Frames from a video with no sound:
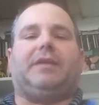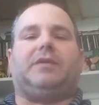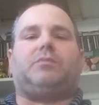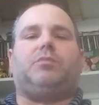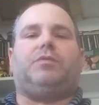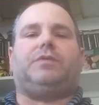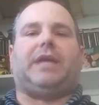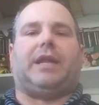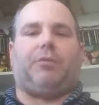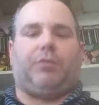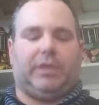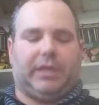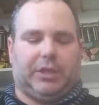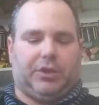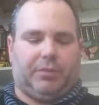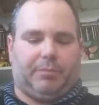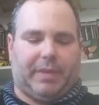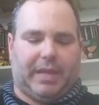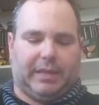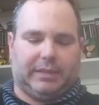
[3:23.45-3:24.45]
This moves at a really
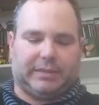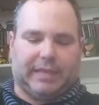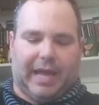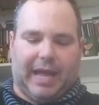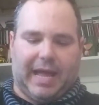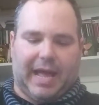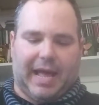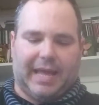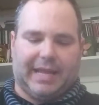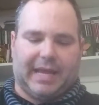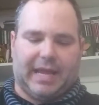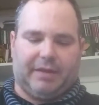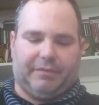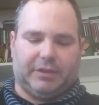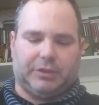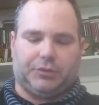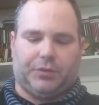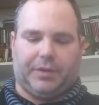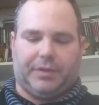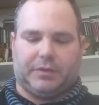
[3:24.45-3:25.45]
good pace. I kind of
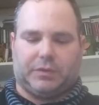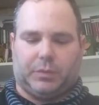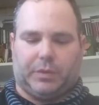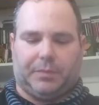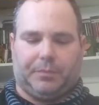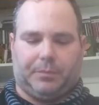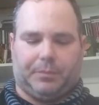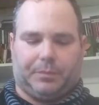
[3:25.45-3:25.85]
enjoy this one.